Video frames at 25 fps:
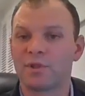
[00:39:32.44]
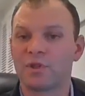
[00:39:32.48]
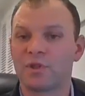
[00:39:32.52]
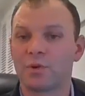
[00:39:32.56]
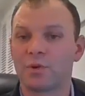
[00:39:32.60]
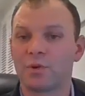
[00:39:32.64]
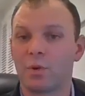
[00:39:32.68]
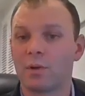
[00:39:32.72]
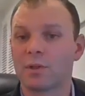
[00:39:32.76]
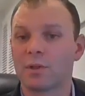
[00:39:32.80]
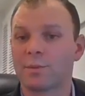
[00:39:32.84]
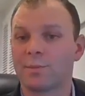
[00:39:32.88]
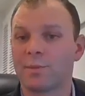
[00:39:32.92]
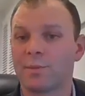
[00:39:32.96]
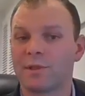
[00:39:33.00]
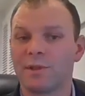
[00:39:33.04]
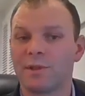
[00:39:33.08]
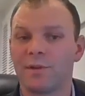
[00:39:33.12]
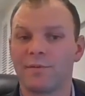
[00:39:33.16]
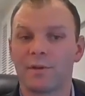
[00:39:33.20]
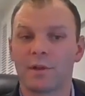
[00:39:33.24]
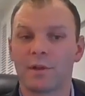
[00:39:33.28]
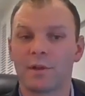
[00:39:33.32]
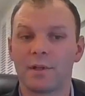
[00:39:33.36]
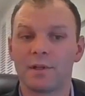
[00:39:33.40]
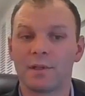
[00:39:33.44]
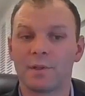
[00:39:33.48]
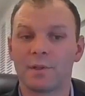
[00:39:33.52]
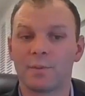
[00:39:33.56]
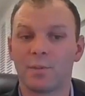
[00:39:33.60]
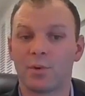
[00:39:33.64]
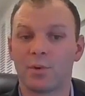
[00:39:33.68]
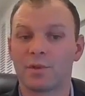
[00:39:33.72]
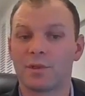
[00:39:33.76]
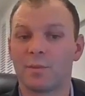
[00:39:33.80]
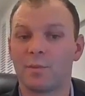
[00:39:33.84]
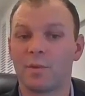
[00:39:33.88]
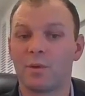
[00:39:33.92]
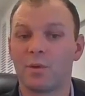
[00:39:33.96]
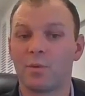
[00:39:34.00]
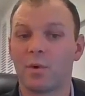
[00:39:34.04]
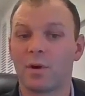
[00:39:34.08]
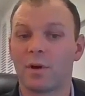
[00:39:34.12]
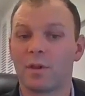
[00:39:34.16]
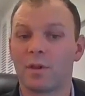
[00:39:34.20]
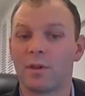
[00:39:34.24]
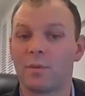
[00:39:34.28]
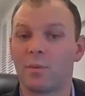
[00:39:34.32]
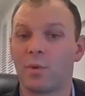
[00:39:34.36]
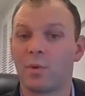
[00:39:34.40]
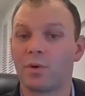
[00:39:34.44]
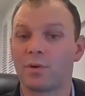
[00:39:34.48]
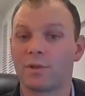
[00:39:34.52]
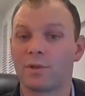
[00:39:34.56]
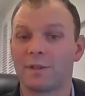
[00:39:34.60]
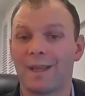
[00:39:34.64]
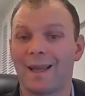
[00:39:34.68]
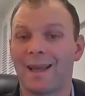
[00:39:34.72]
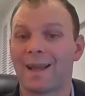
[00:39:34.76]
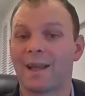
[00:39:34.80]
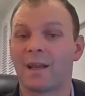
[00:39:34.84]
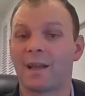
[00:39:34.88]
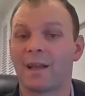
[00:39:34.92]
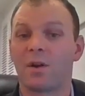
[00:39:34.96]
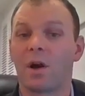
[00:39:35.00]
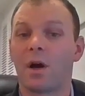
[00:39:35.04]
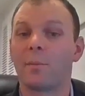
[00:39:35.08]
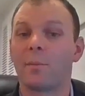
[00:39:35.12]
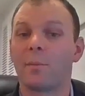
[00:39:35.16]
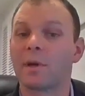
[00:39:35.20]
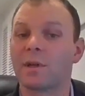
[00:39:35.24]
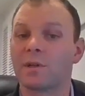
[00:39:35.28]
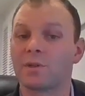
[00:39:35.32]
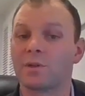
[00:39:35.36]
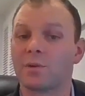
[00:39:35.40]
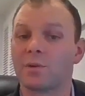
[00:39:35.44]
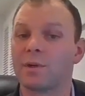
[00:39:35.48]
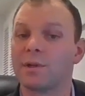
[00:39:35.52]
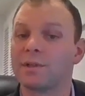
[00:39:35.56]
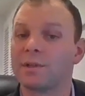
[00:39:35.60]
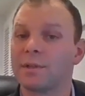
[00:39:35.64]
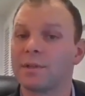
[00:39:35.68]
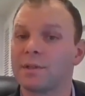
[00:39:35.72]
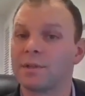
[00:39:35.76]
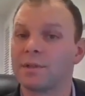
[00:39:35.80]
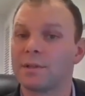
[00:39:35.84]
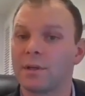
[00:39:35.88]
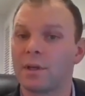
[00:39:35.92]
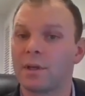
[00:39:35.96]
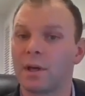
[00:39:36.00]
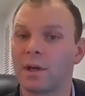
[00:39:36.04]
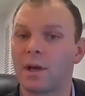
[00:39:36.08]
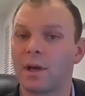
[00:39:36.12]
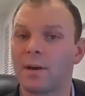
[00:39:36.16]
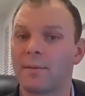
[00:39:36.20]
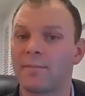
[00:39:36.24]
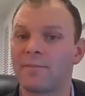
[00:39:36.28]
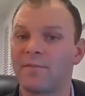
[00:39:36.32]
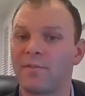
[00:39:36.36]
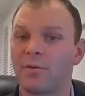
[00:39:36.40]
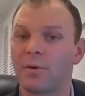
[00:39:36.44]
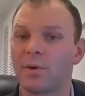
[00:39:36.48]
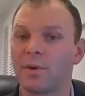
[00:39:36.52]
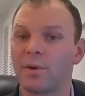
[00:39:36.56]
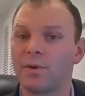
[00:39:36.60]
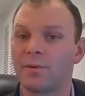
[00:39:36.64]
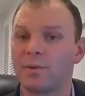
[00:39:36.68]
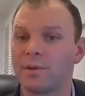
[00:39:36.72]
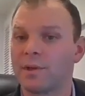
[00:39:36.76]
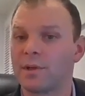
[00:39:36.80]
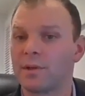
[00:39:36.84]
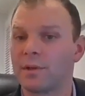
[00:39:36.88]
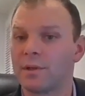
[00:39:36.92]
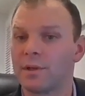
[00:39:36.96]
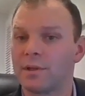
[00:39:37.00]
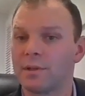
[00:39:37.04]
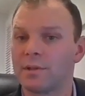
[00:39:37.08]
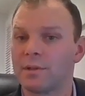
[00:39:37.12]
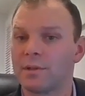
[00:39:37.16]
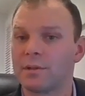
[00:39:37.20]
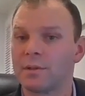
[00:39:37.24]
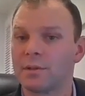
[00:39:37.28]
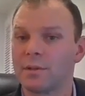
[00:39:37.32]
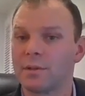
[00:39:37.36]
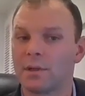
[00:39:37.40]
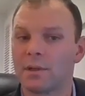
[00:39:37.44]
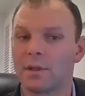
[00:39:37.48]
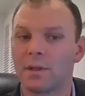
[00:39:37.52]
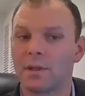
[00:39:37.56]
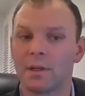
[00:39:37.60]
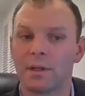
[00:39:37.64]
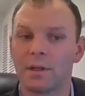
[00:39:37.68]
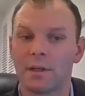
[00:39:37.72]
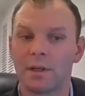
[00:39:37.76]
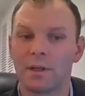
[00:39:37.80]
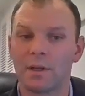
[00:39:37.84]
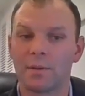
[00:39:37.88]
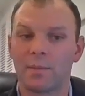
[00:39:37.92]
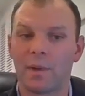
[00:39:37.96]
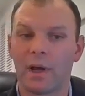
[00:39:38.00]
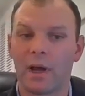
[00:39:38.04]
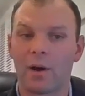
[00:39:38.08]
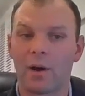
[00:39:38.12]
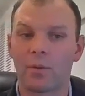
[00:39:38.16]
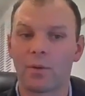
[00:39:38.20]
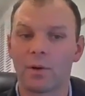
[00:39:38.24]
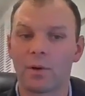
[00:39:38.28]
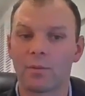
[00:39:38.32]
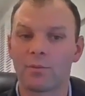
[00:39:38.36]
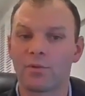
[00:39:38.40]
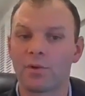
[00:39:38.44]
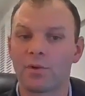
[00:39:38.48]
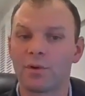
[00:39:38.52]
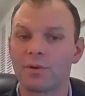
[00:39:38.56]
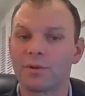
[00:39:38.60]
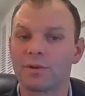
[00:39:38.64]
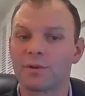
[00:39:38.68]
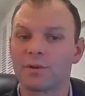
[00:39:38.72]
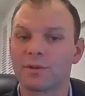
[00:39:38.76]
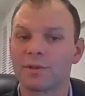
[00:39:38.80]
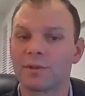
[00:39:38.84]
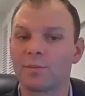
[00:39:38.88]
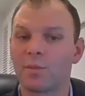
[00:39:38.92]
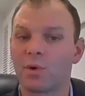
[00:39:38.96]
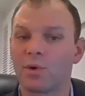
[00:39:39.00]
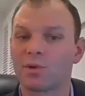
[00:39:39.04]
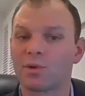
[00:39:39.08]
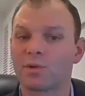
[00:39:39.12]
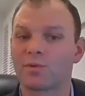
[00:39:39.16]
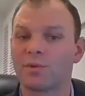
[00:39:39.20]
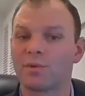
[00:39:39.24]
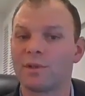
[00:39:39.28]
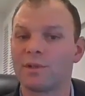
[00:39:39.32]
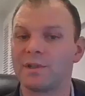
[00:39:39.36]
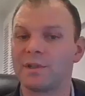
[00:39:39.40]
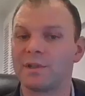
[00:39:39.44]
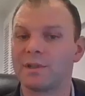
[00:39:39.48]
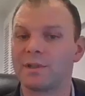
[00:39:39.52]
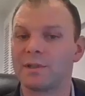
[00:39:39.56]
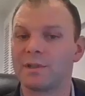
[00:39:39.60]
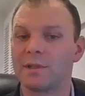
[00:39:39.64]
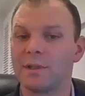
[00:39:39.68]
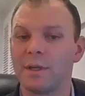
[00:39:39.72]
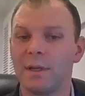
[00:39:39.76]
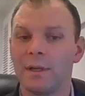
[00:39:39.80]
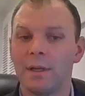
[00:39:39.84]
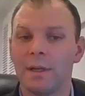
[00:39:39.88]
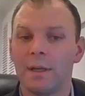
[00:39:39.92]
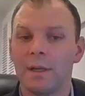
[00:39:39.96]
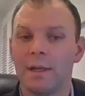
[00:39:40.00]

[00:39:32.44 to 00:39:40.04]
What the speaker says: Solar specifically is supposed to be one of the most economic choices for utilities and power producers in most regions.